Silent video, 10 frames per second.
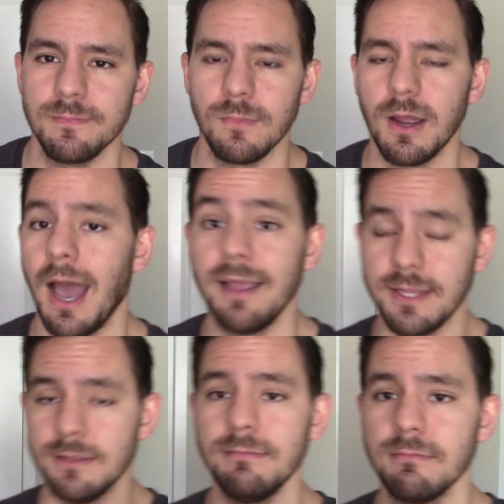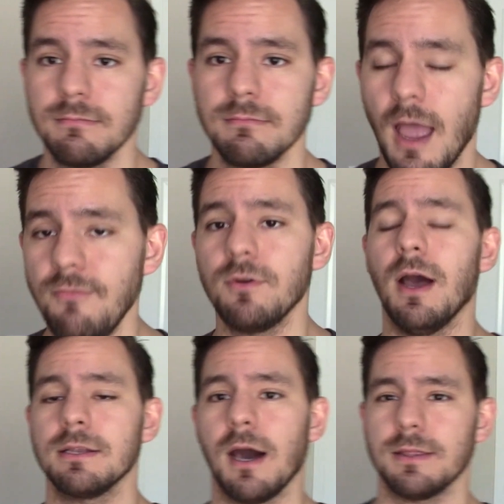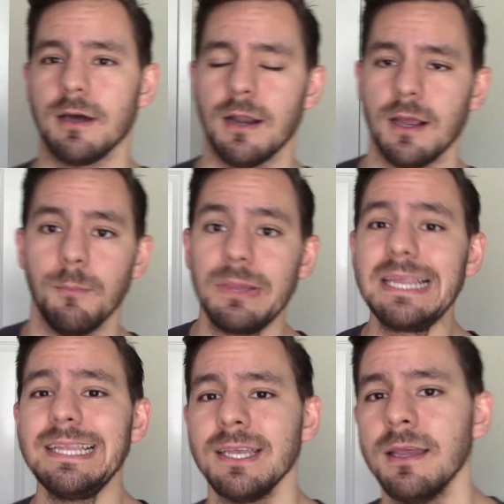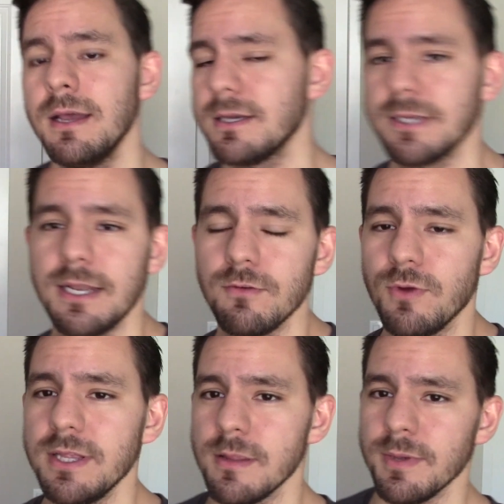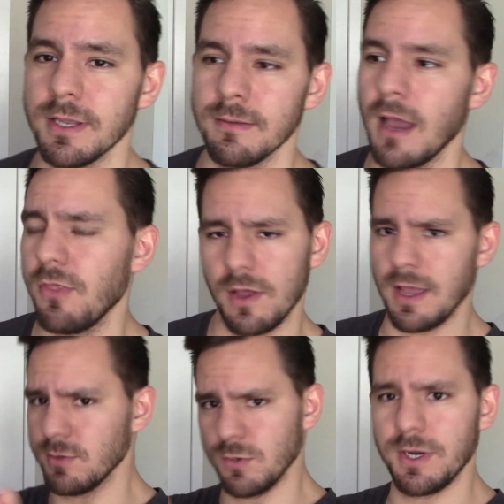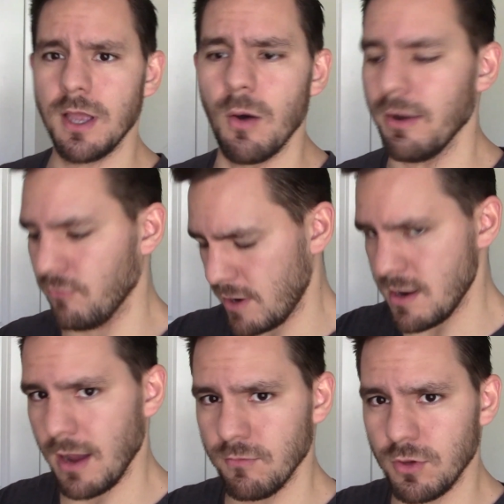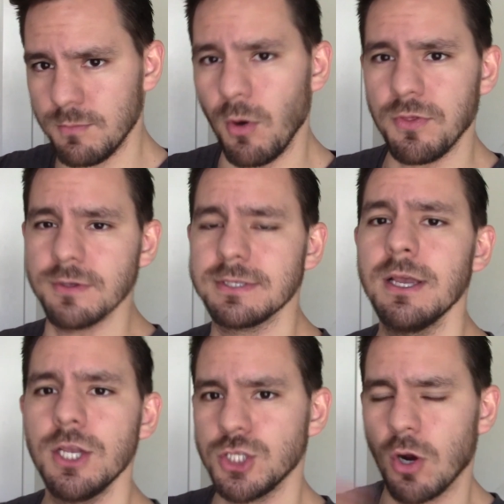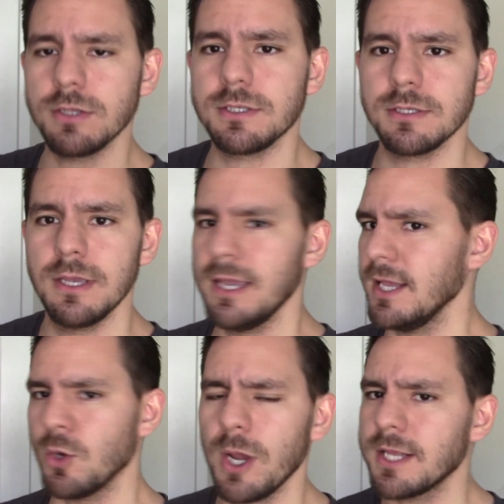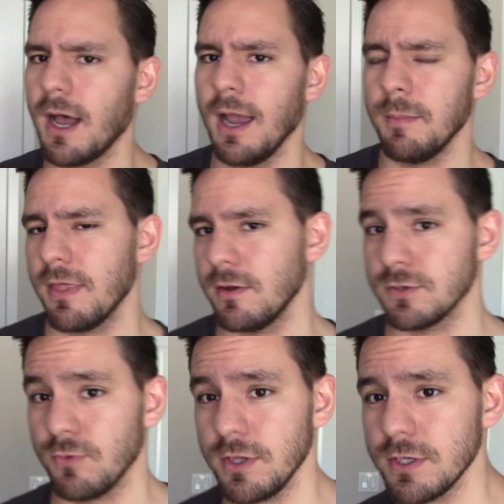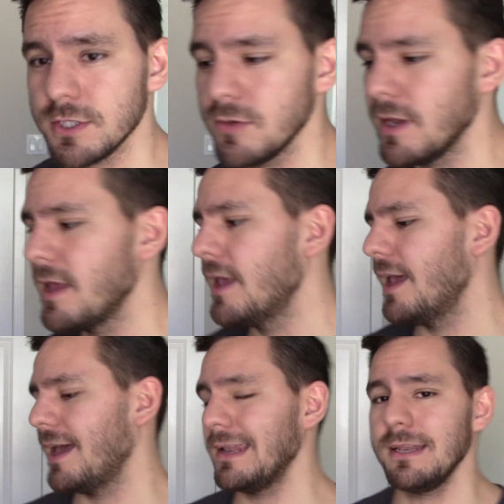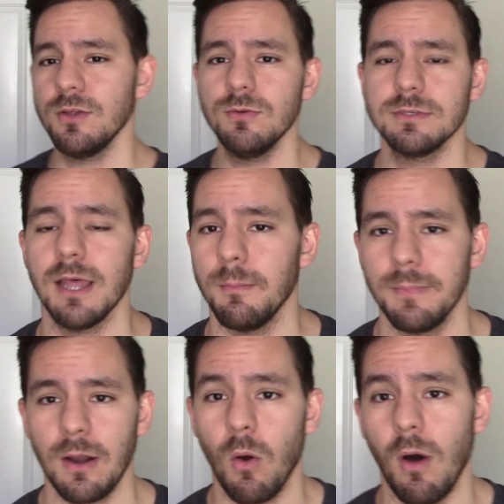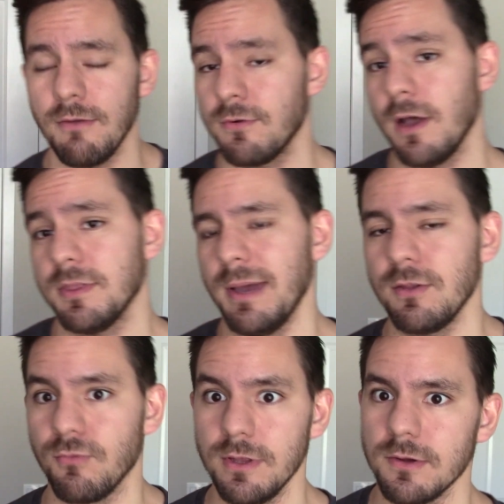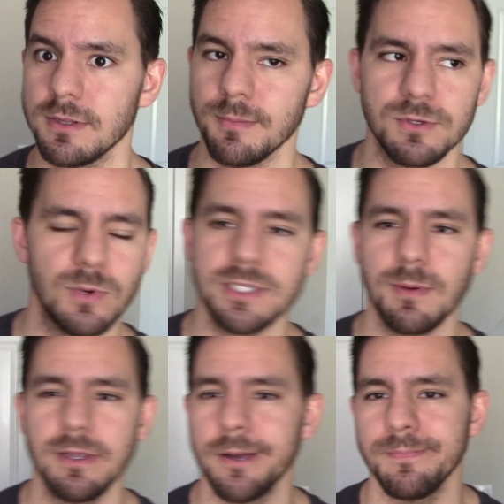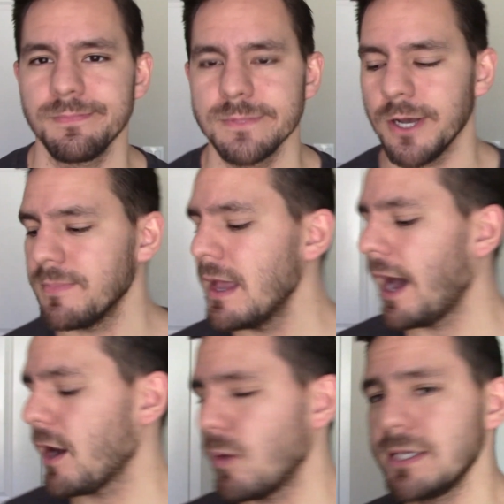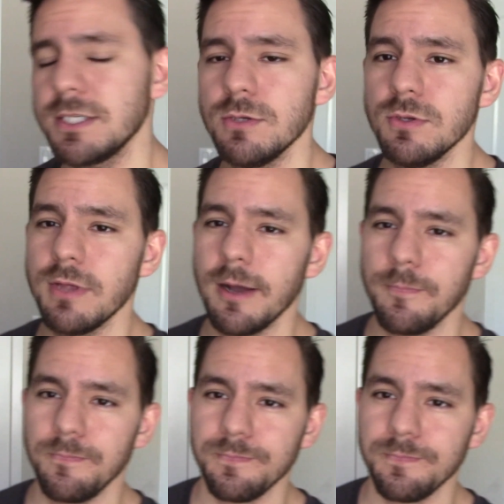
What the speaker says: Right? I forgot katakana completely because I didn't read in the beginning. I thought that was the way to go. I learned both those charts in quick time. I thought I was a really good student, and I didn't use them at all. I forgot them. I had to relearn them. It was a waste of my time. So I don't want to see you do that.